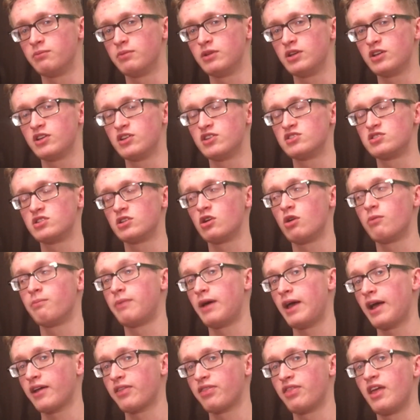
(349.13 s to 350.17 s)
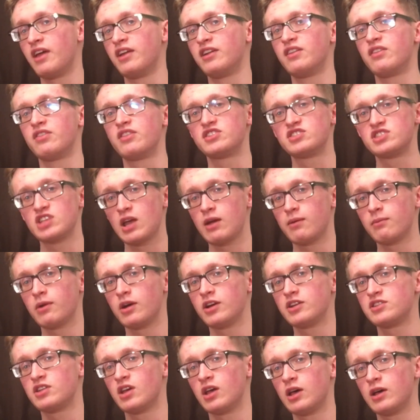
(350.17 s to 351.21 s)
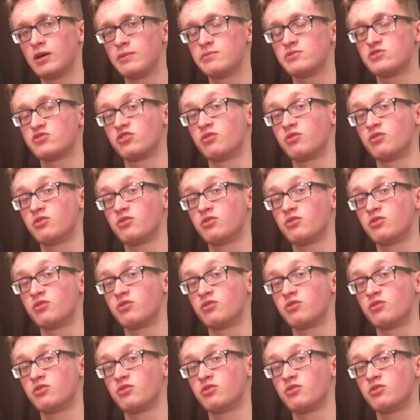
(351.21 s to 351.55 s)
because, you know, back then in the samurai times,